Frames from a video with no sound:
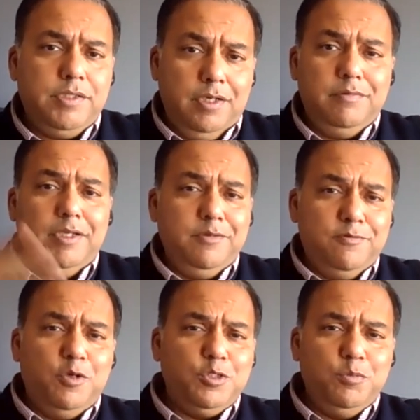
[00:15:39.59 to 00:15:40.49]
Then then
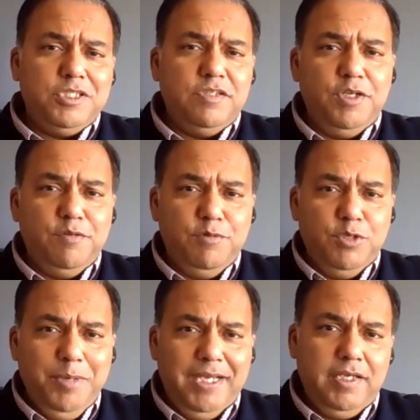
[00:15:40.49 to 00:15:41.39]
of course you must have heard of
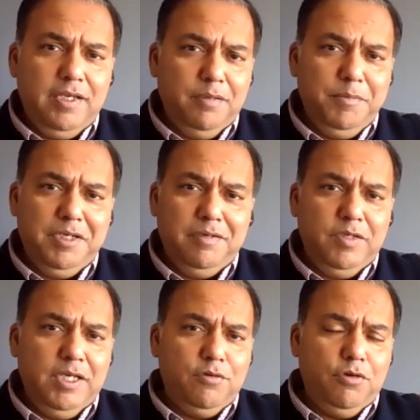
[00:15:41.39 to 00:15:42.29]
neobanking. I mean
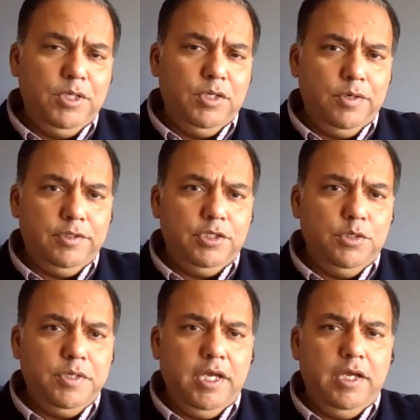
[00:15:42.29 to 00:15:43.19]
we had yeah. Robinhood in
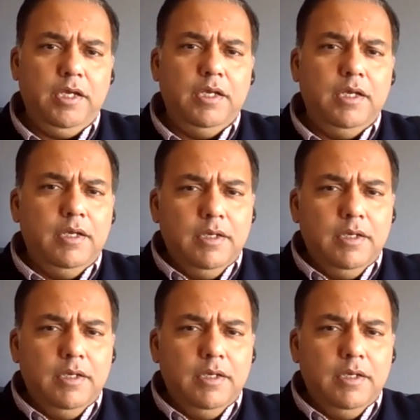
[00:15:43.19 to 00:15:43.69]
the UK.